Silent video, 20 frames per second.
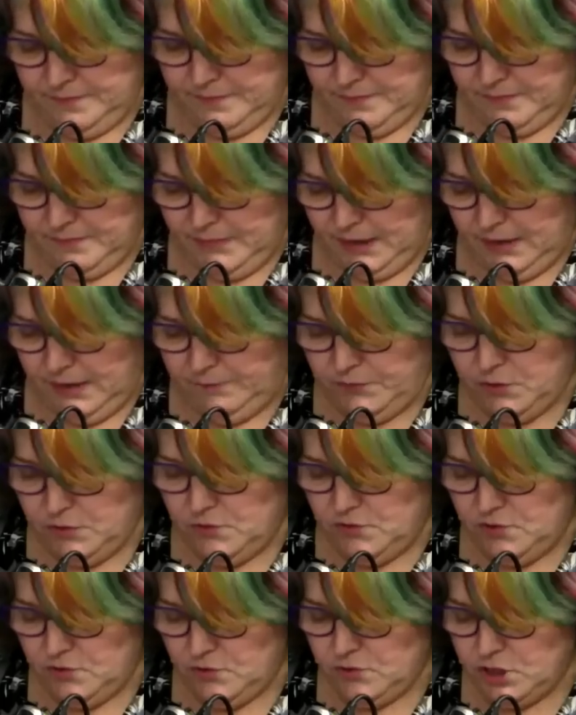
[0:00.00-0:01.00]
If you
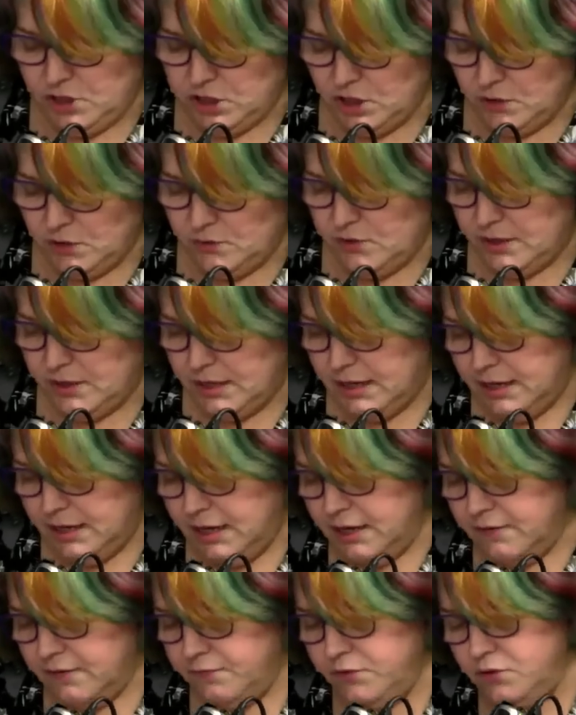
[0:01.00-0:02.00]
do clothing,
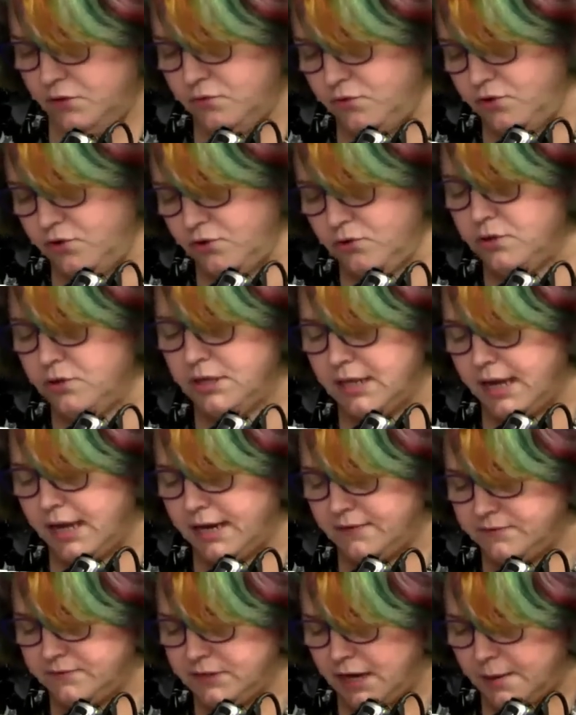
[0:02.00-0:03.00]
if you do a lot
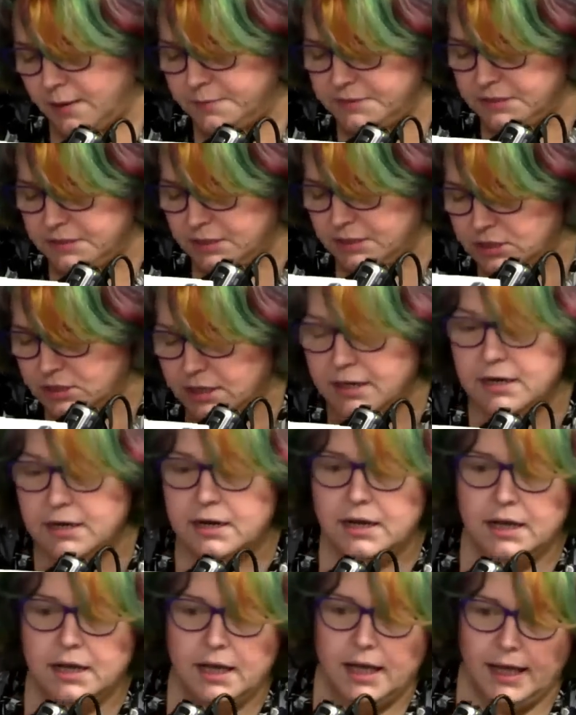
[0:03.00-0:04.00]
of top stitching,
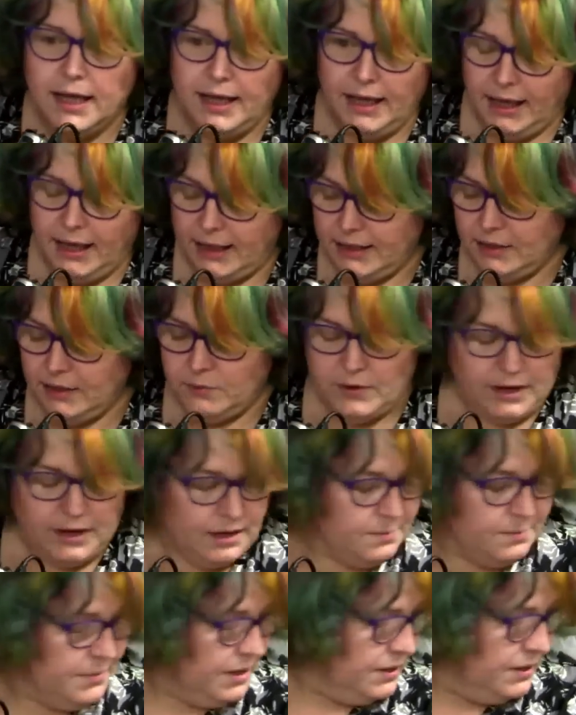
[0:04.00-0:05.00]
I highly
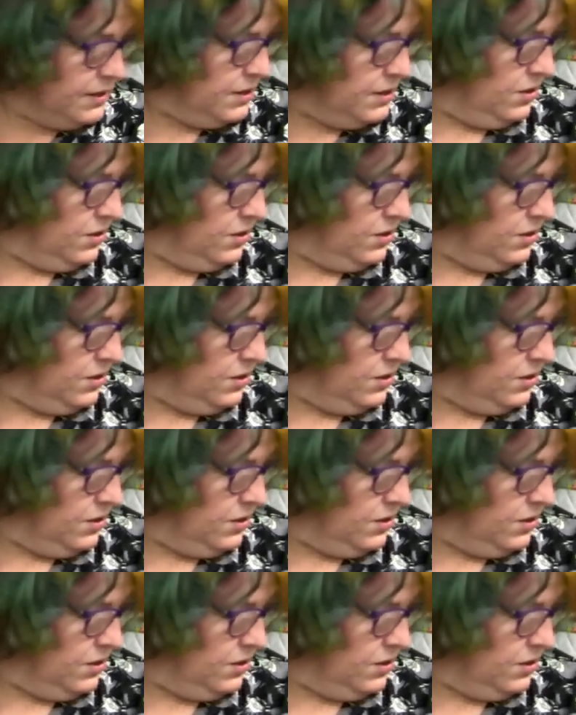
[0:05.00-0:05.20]
recommend it.